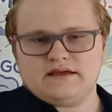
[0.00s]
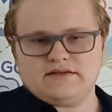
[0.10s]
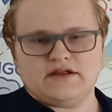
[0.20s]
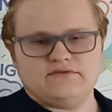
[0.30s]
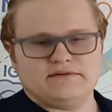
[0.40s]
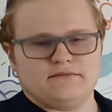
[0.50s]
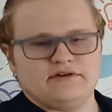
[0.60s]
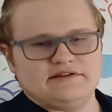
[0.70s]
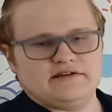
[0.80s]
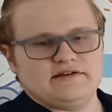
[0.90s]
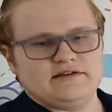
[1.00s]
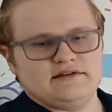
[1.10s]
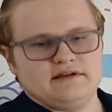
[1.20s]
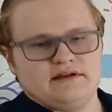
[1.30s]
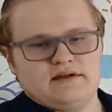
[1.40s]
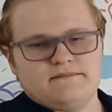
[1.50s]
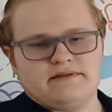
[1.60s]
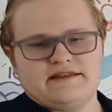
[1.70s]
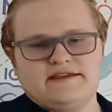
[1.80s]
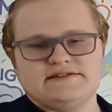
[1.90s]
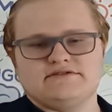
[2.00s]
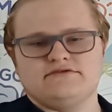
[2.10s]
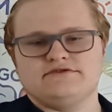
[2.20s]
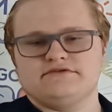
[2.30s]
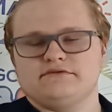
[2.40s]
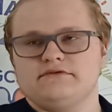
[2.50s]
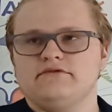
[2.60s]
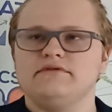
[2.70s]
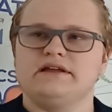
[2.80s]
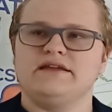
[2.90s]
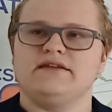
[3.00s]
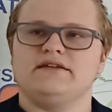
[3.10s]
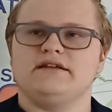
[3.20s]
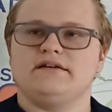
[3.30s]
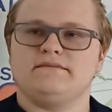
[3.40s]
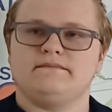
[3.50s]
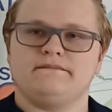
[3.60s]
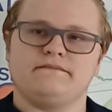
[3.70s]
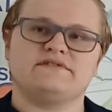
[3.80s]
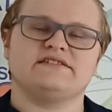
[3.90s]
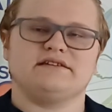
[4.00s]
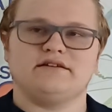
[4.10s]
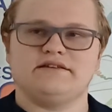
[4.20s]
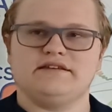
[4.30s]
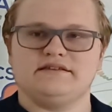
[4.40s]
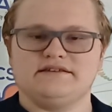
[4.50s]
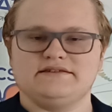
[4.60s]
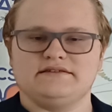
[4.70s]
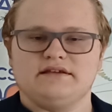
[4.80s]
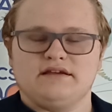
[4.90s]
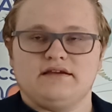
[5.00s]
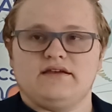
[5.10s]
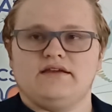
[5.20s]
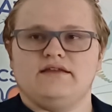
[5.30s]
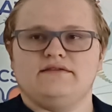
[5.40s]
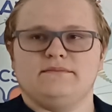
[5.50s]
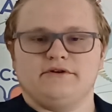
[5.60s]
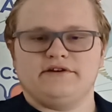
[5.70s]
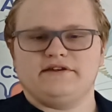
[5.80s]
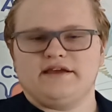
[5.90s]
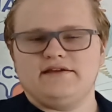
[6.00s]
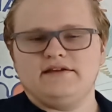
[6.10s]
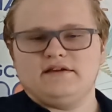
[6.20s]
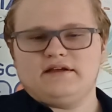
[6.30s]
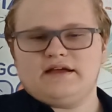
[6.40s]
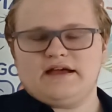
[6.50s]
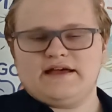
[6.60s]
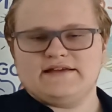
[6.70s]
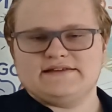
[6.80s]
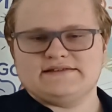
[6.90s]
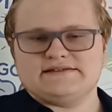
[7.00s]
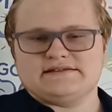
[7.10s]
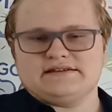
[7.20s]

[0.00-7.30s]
Network monitoring plays a crucial role in security in the modern day, as